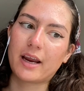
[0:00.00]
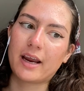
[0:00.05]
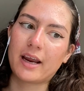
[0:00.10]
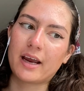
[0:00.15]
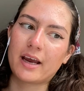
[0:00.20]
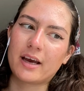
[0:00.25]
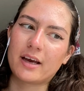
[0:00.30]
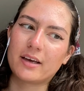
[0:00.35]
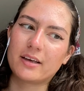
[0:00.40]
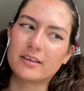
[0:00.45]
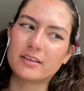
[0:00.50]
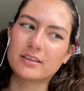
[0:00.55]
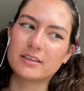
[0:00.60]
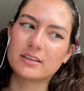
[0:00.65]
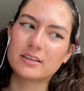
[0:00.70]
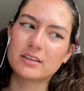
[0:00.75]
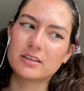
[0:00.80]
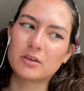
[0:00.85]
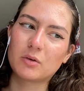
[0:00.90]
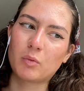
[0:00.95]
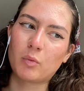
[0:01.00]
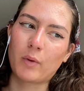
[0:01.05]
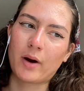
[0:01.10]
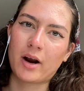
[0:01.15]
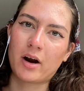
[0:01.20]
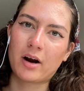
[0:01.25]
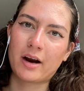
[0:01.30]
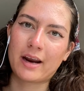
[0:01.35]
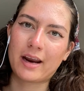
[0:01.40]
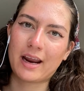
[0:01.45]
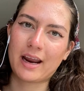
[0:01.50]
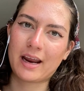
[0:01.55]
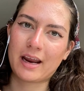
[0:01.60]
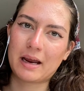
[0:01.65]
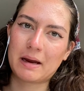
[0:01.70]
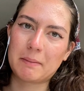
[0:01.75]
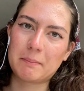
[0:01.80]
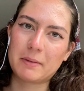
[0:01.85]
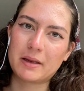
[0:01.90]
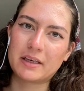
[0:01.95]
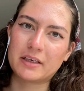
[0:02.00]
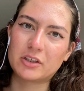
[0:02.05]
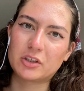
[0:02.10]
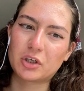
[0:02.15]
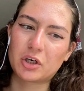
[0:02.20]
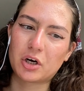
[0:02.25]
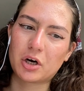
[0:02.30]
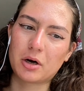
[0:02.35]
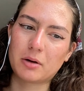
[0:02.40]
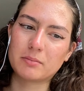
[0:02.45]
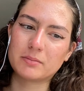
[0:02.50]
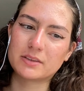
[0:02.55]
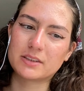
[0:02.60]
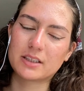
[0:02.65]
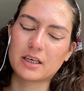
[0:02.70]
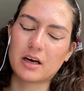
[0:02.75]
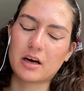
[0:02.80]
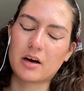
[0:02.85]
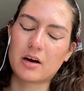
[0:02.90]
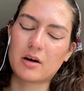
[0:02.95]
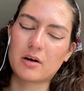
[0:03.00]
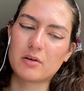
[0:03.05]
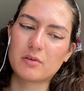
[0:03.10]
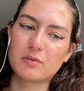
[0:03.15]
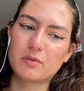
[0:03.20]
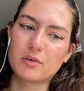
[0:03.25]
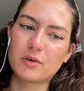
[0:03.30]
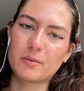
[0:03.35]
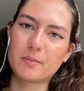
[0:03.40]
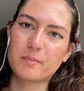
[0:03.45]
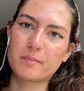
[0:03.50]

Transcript: and where I am in terms of